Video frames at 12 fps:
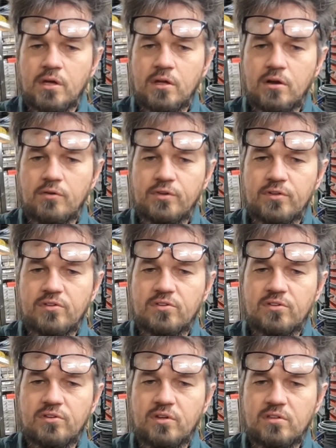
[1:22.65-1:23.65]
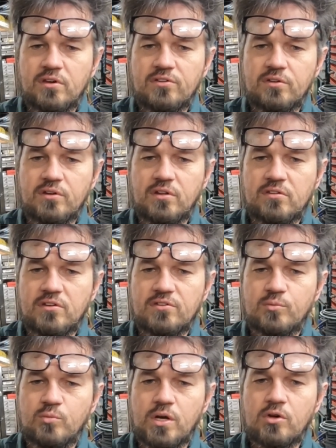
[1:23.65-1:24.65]
You know, if it
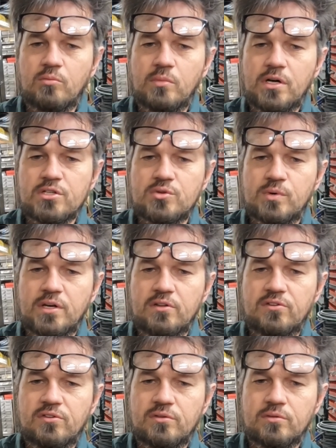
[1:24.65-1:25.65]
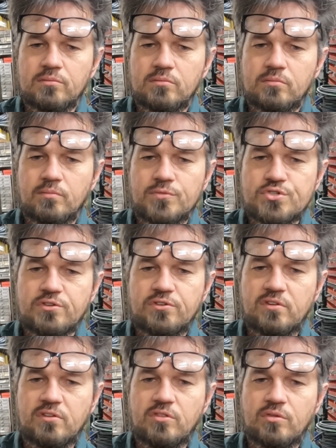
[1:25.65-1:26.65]
doesn't wiggle much when it's
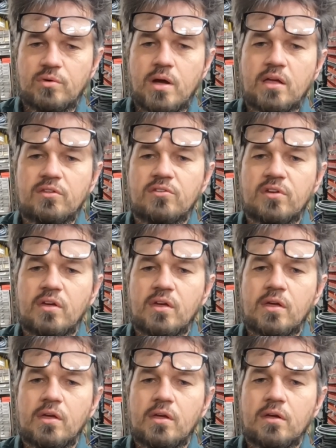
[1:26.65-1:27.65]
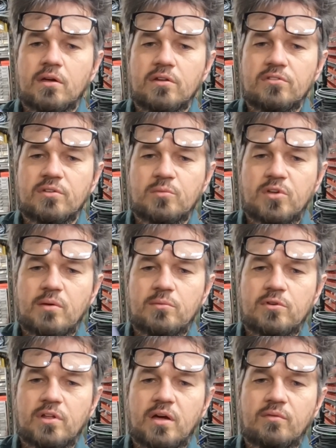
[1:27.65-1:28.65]
just in the threads, because
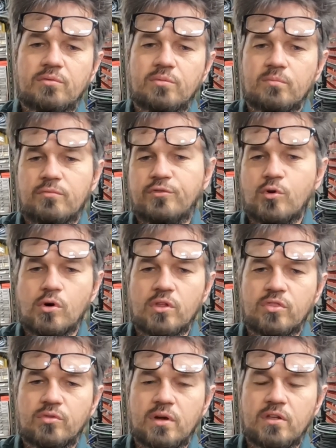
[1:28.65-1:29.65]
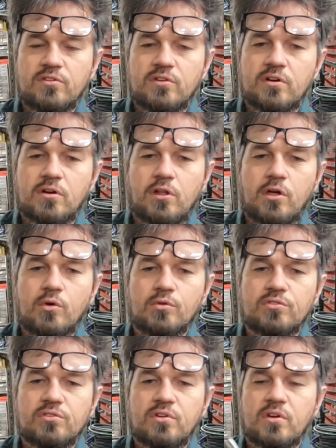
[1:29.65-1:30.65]
sometimes you'll have foreign threads that are
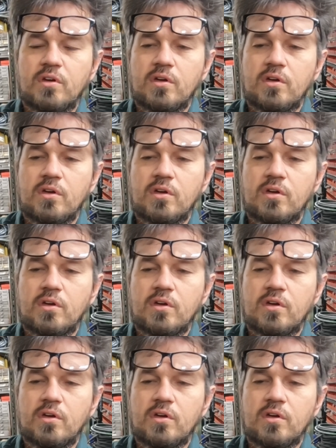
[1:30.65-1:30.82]
close,